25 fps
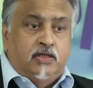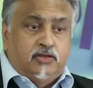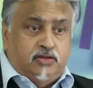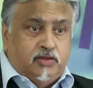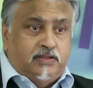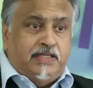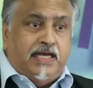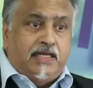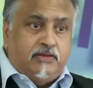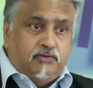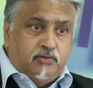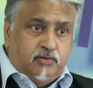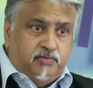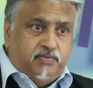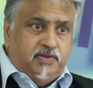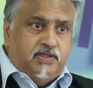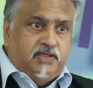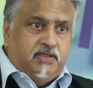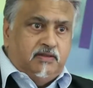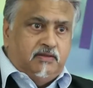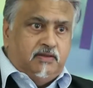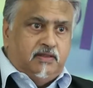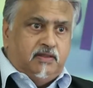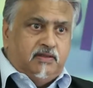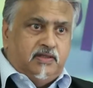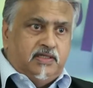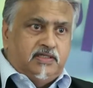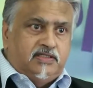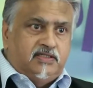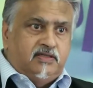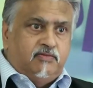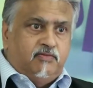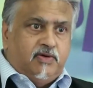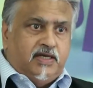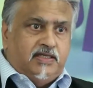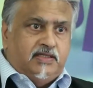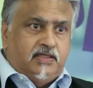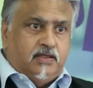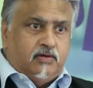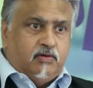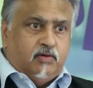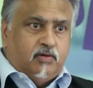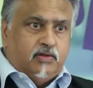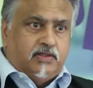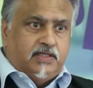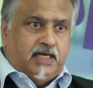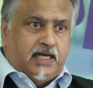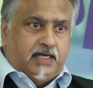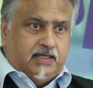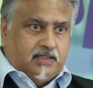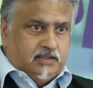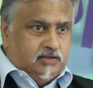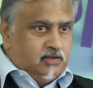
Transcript: So that would be the reason why they wrote that,